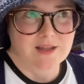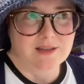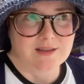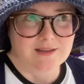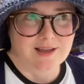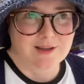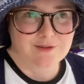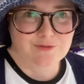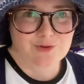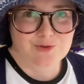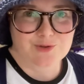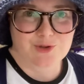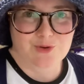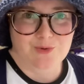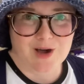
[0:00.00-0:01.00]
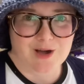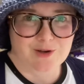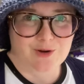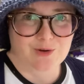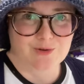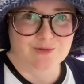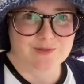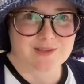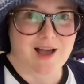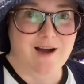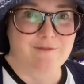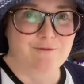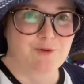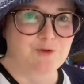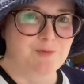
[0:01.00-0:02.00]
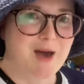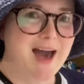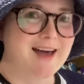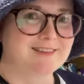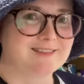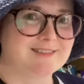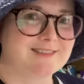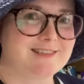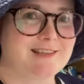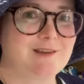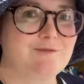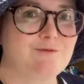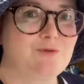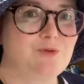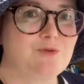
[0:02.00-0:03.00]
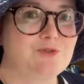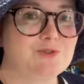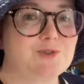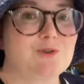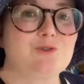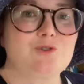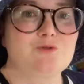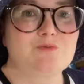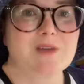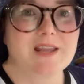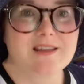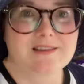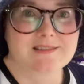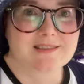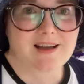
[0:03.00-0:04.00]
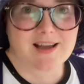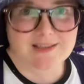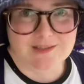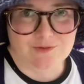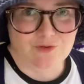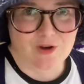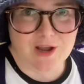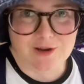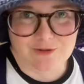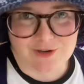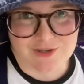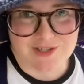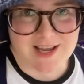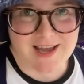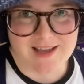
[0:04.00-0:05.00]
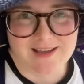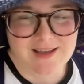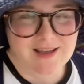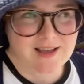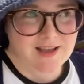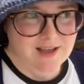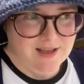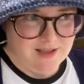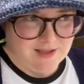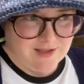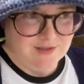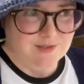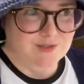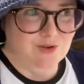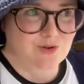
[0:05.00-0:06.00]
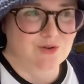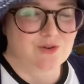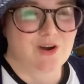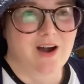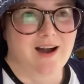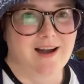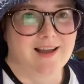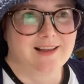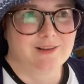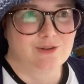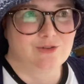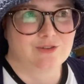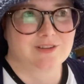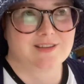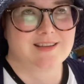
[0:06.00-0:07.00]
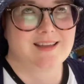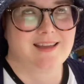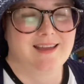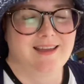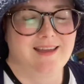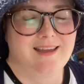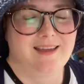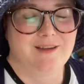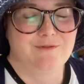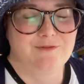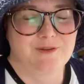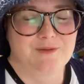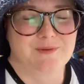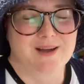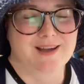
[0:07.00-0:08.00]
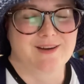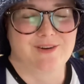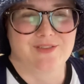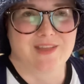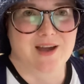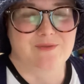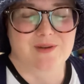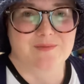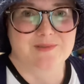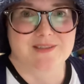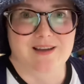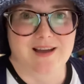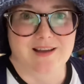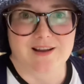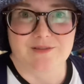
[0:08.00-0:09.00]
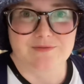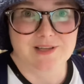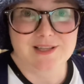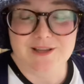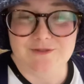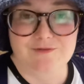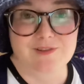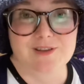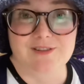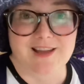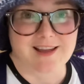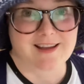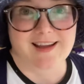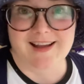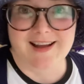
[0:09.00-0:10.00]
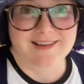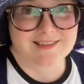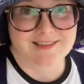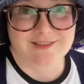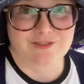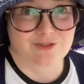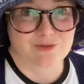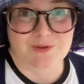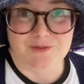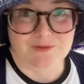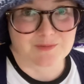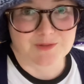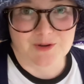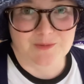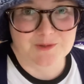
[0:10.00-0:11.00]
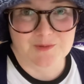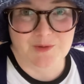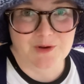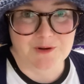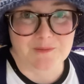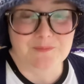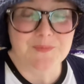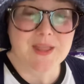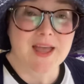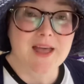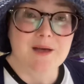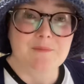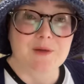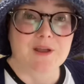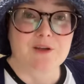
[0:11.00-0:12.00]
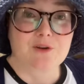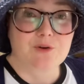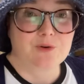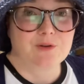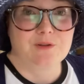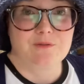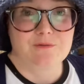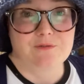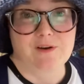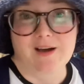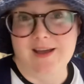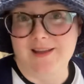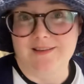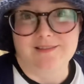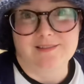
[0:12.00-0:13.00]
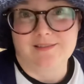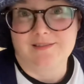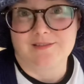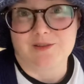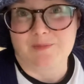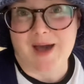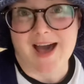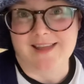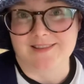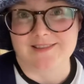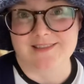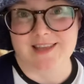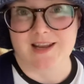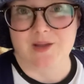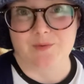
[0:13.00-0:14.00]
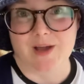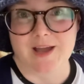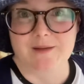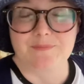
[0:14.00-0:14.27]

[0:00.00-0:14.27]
none of those QR codes are for the patterns, they're for the social media sites of Crate Crochet. So I looked everywhere on that website. I really feel like I hunted through it from top to bottom, but I couldn't find the patterns anywhere.